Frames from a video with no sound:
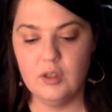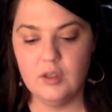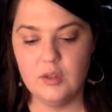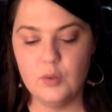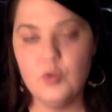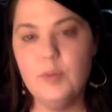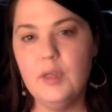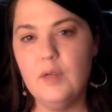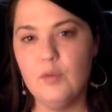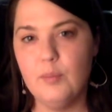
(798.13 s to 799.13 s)
social
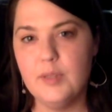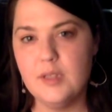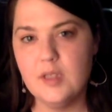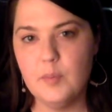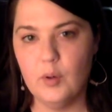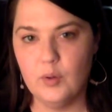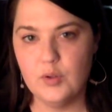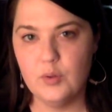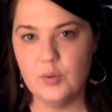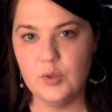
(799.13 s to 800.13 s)
media for business, but
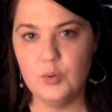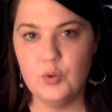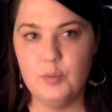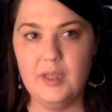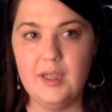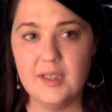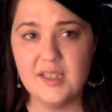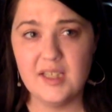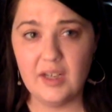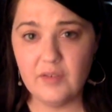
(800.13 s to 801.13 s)
also social media
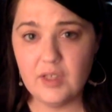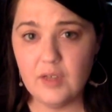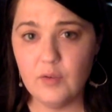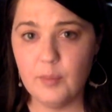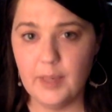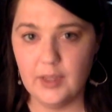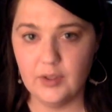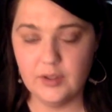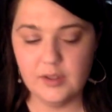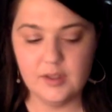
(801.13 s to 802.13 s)
safety for
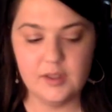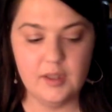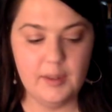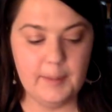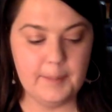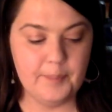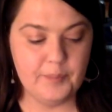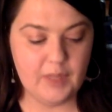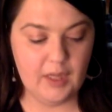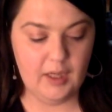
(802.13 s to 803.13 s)
parents.
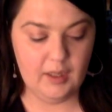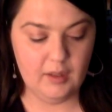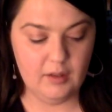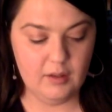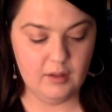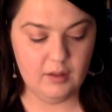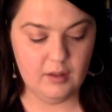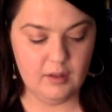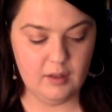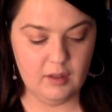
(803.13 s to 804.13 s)
And
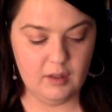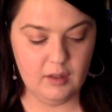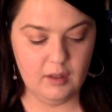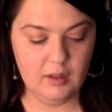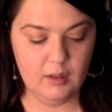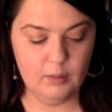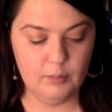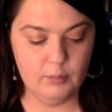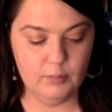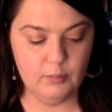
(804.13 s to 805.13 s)

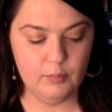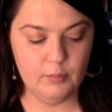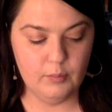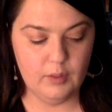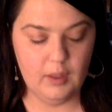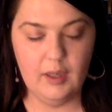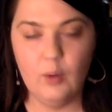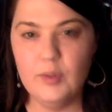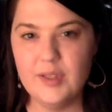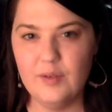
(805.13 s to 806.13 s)
I
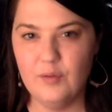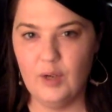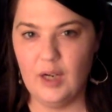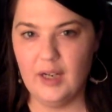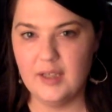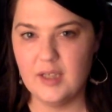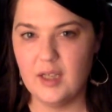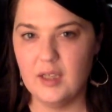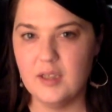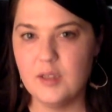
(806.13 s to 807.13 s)
always advise
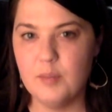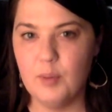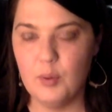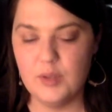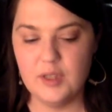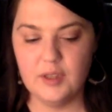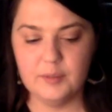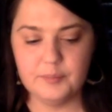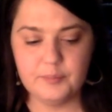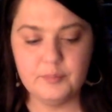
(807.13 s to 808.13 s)
against
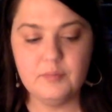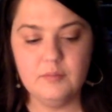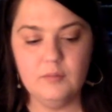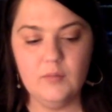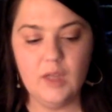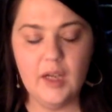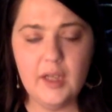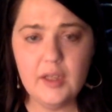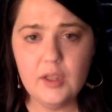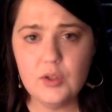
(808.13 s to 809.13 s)
posting
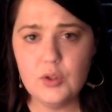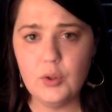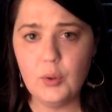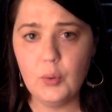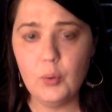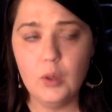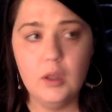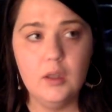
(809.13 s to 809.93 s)
anything too